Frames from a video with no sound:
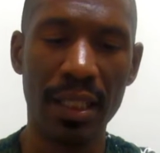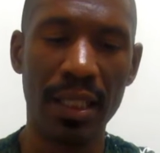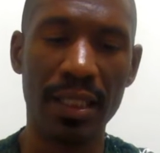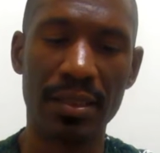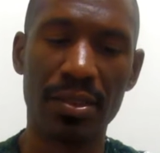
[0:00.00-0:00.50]

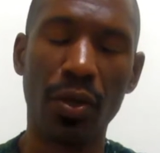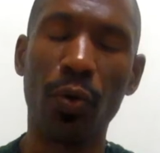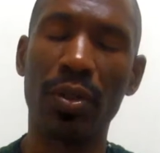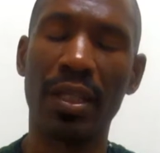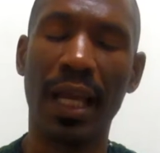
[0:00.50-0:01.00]
It's
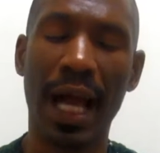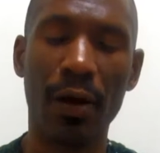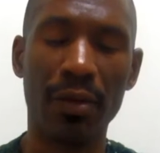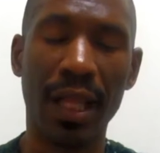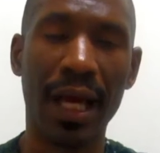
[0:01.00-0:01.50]
totally
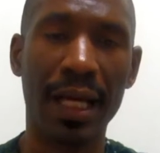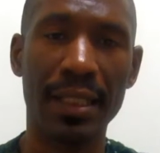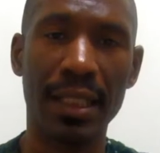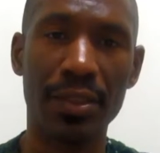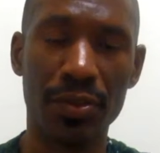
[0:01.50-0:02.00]
outlined
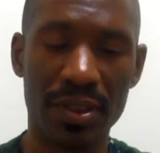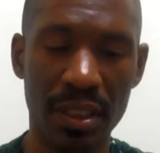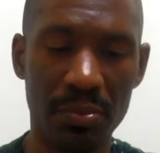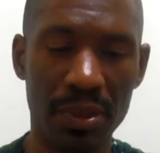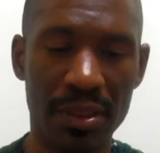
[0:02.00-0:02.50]
in your
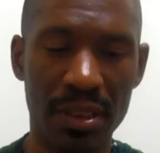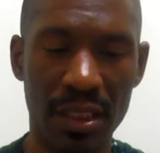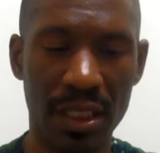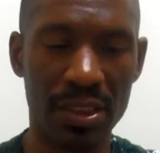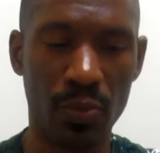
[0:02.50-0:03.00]
syllabus
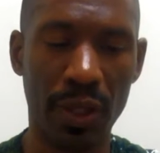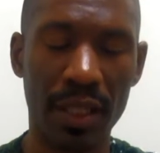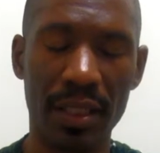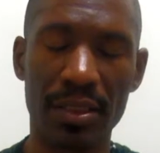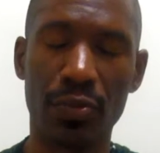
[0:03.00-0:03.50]
as
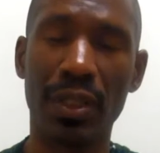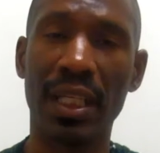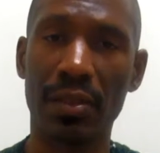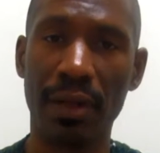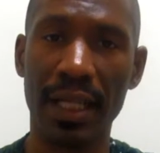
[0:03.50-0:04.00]
well as
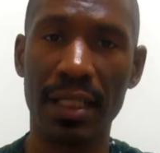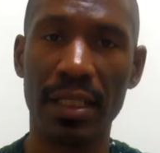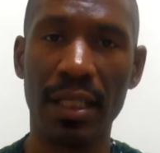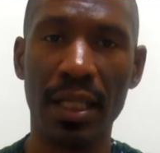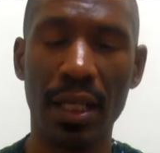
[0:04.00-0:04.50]
reiterated
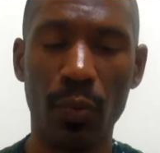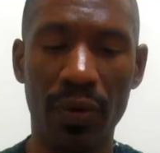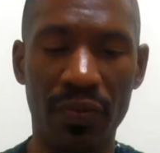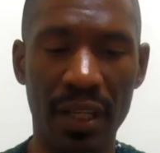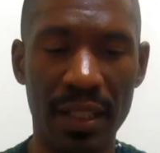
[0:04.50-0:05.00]

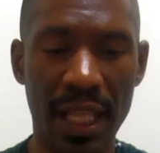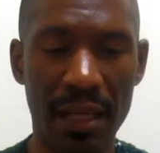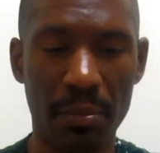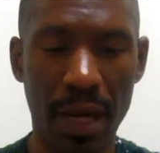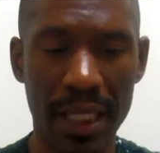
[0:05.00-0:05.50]
within
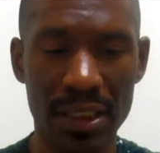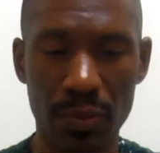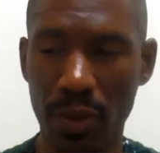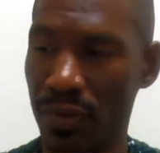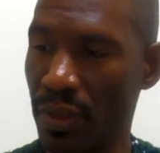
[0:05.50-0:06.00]
that
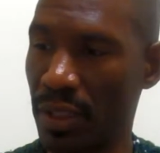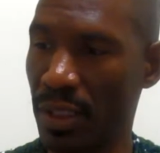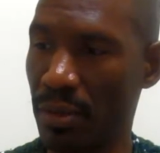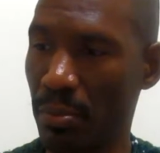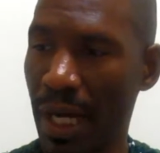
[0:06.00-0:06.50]
module. If you look
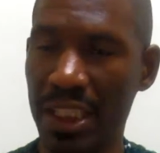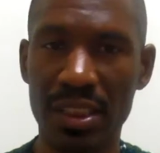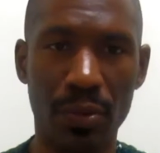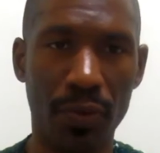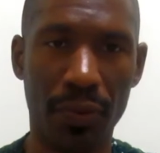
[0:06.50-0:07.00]
in
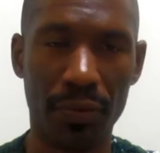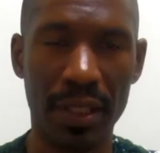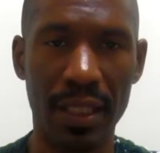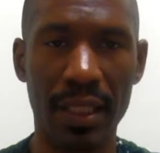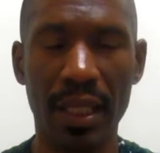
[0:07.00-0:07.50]
module 3,
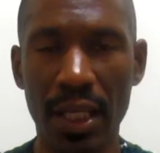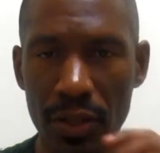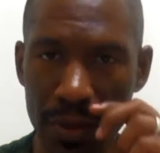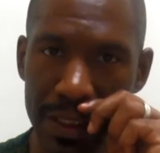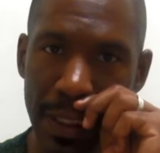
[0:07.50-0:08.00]
you
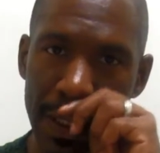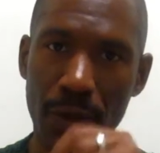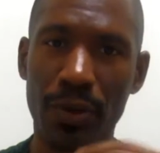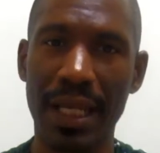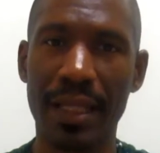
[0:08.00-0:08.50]
just click
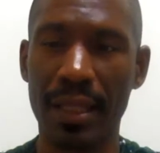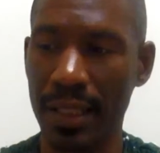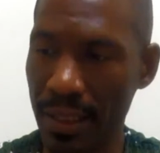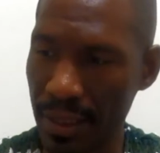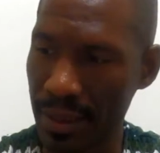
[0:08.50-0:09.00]
on that
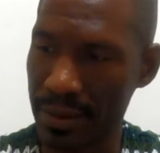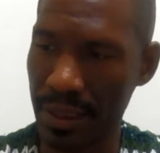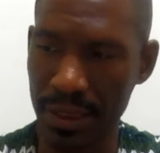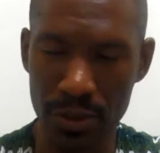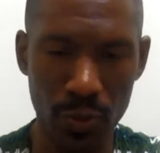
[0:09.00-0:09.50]
link that
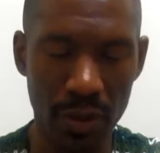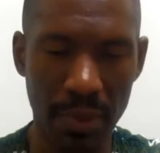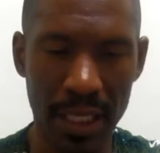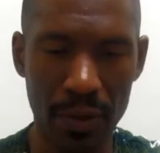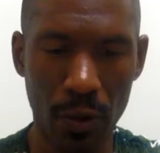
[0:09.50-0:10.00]
says Who Am
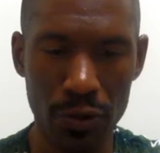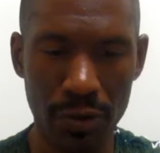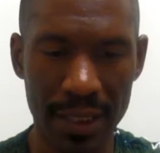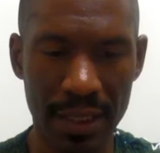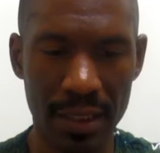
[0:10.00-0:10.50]
I
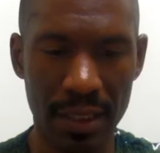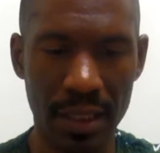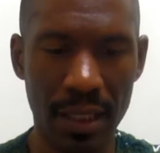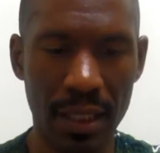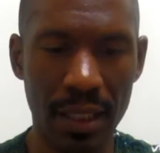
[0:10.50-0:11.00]
Cultural Identity